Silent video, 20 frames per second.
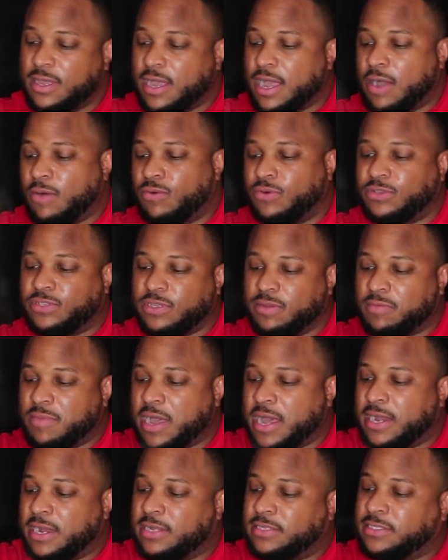I want
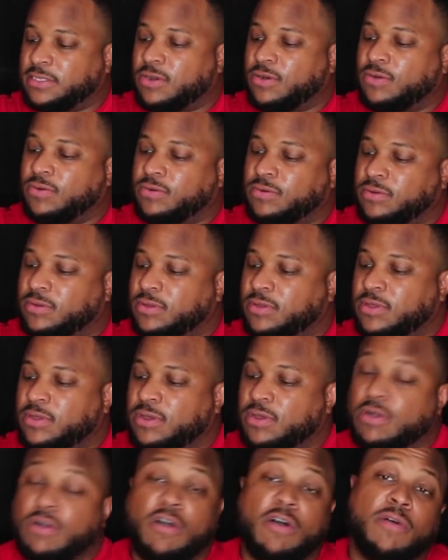somebody that's gonna
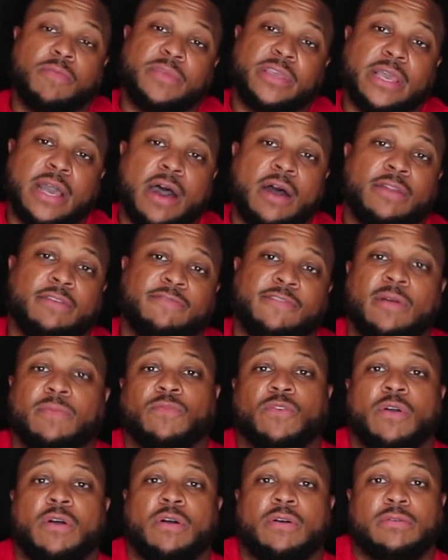call me out if
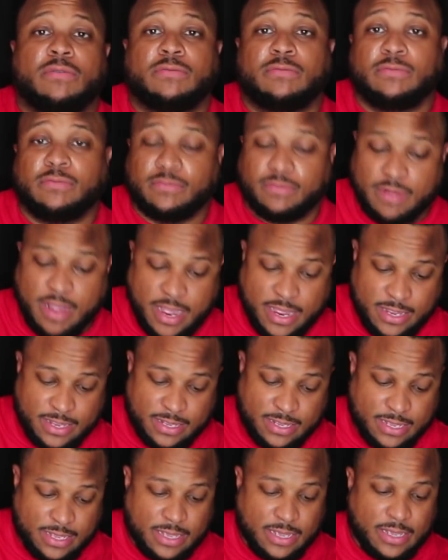I'm wrong, right?
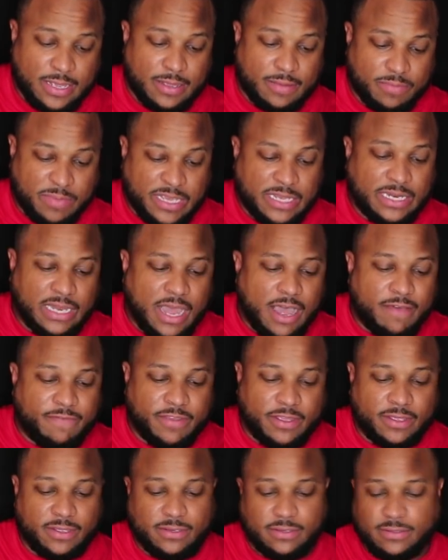Be
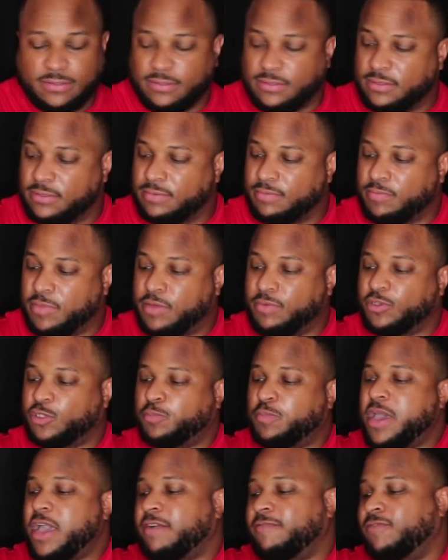loving, be
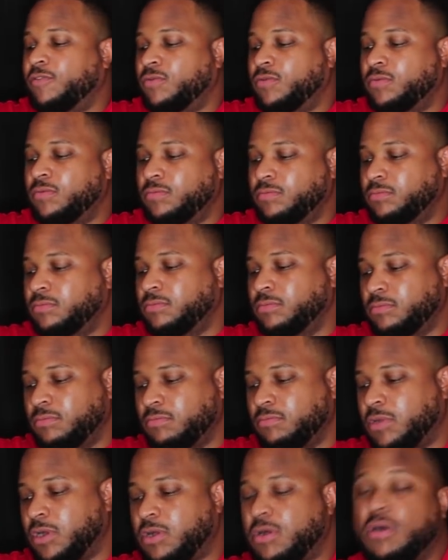respectful,
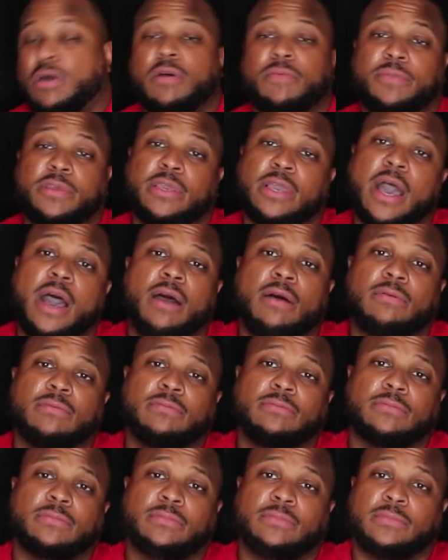but call me out.
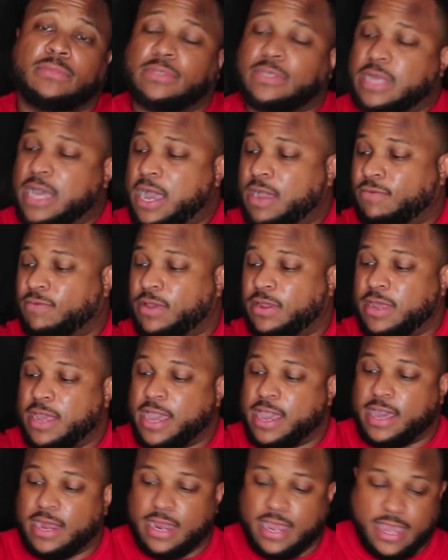I'd rather
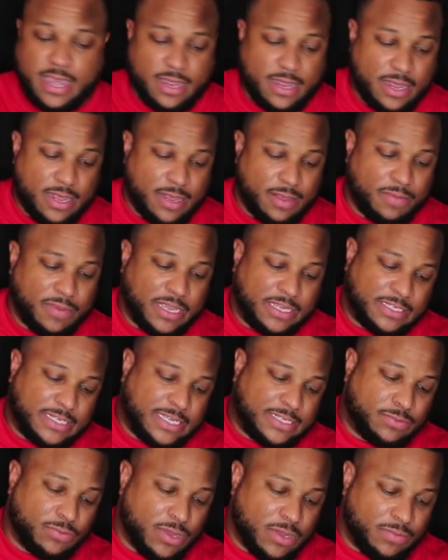have that, because
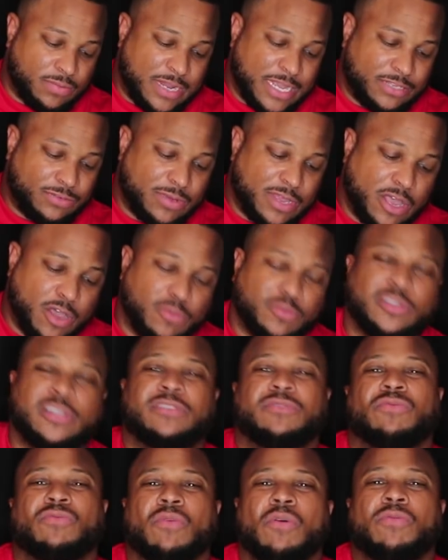that's what helps
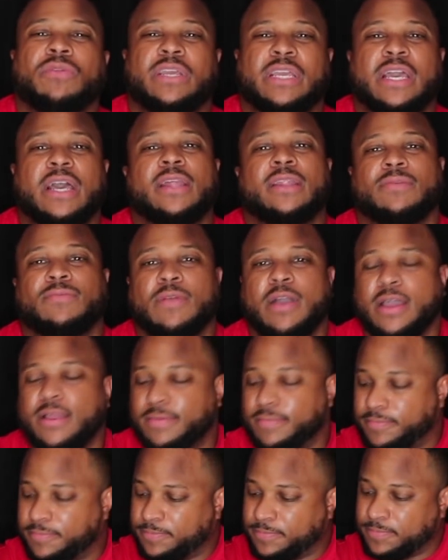us grow together,
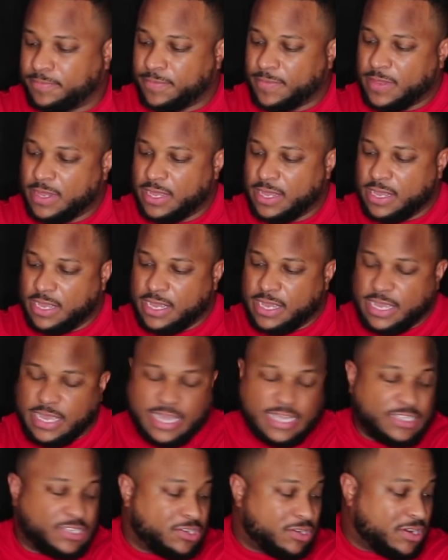right?
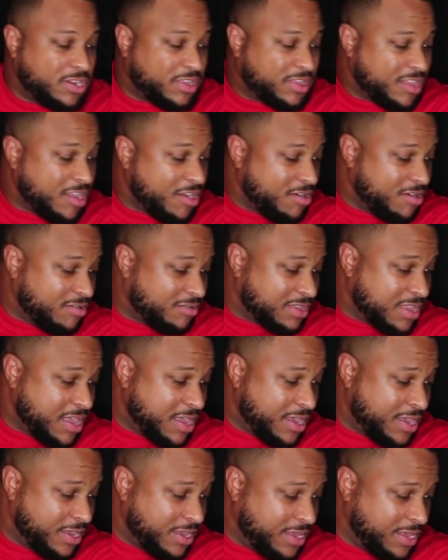And so the third
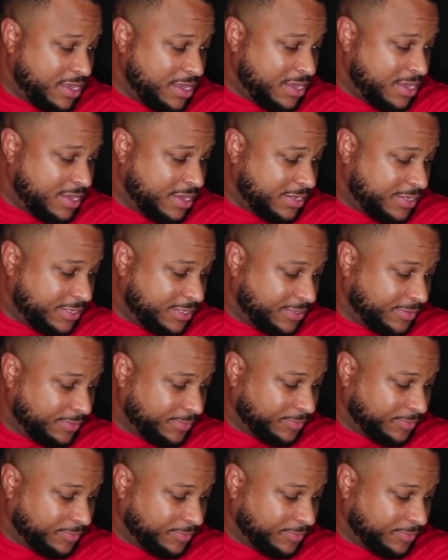thing is,